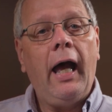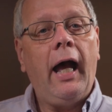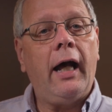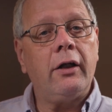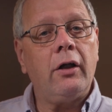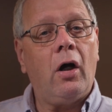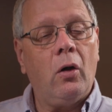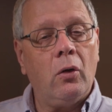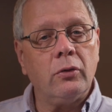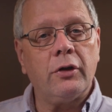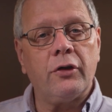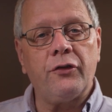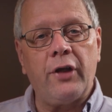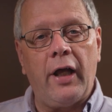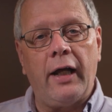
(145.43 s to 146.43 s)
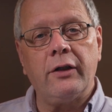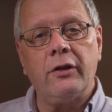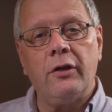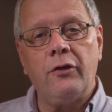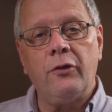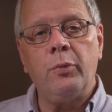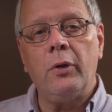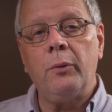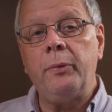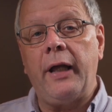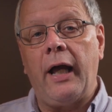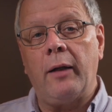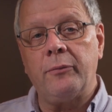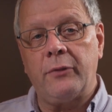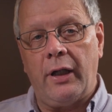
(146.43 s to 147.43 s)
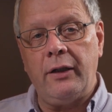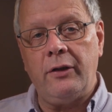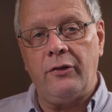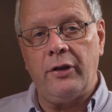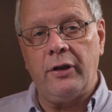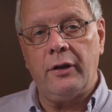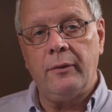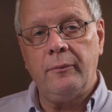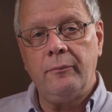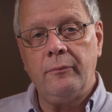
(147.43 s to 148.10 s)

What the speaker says: and older standards will be updated.